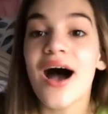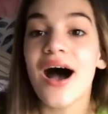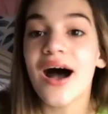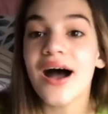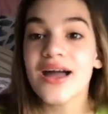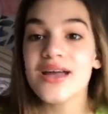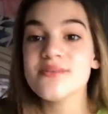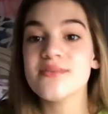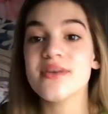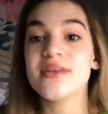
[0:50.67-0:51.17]

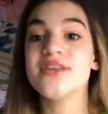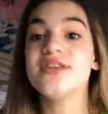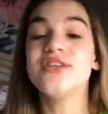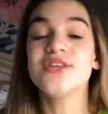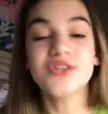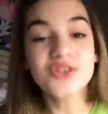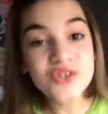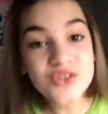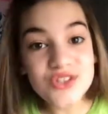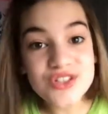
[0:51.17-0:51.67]
I'm a
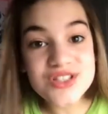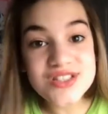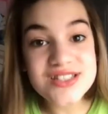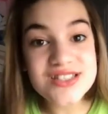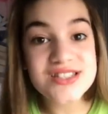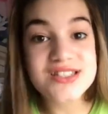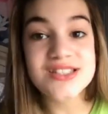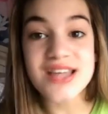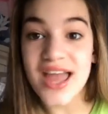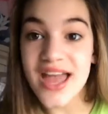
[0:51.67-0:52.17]
huge
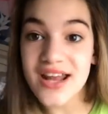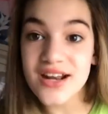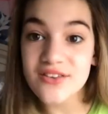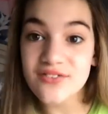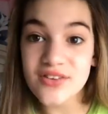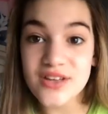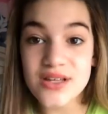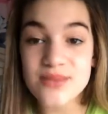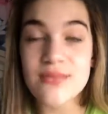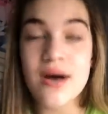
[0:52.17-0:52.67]
stan
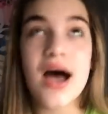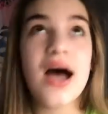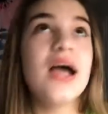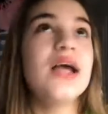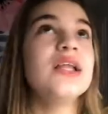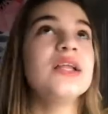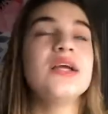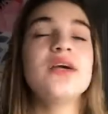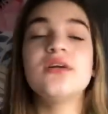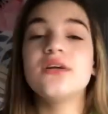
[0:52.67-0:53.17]
of him.
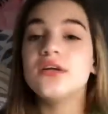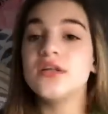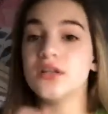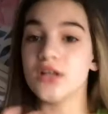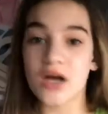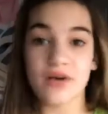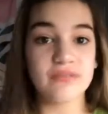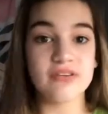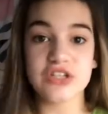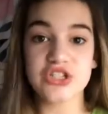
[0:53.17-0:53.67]
I literally
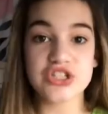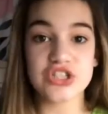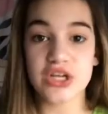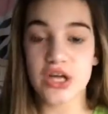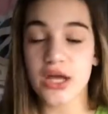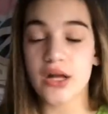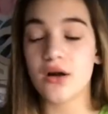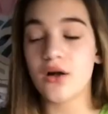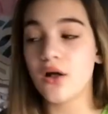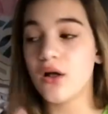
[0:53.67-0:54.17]
love his
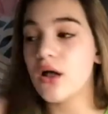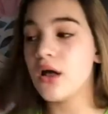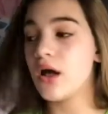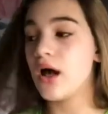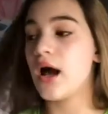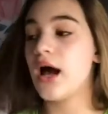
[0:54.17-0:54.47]
channel.